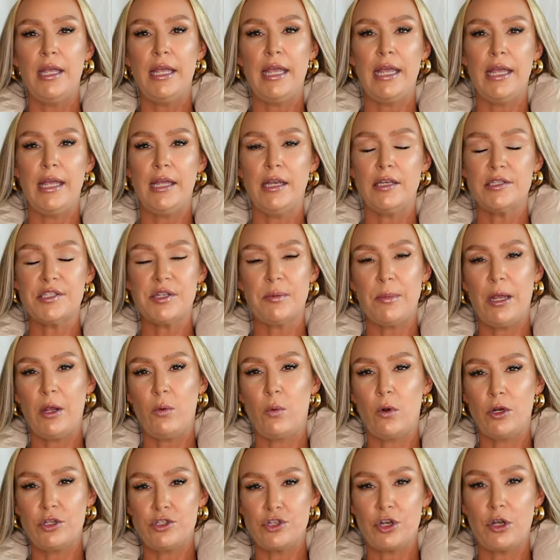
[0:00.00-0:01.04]
into my
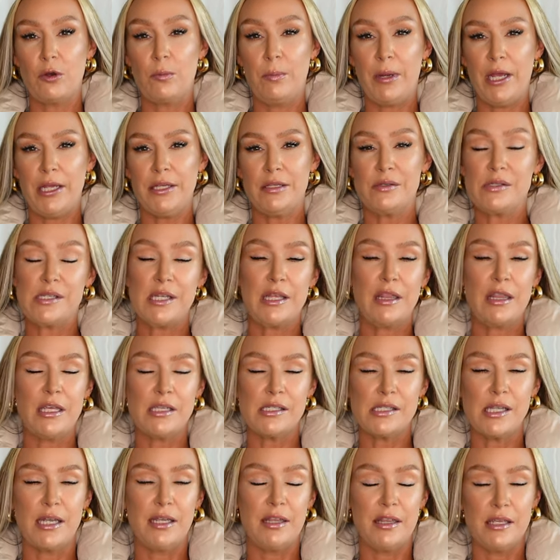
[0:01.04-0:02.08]
wardrobe by using
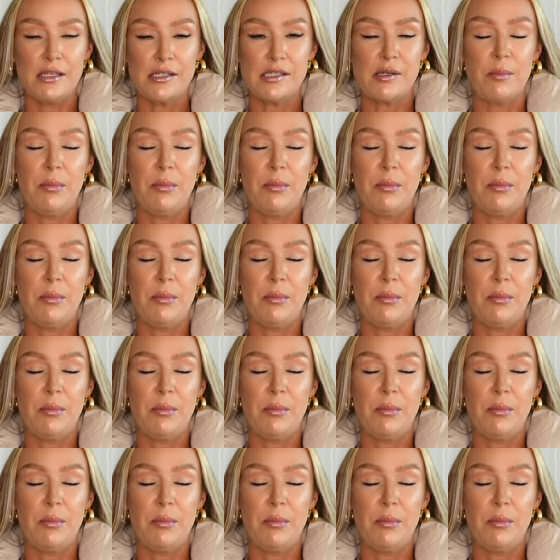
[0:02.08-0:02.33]
things like this,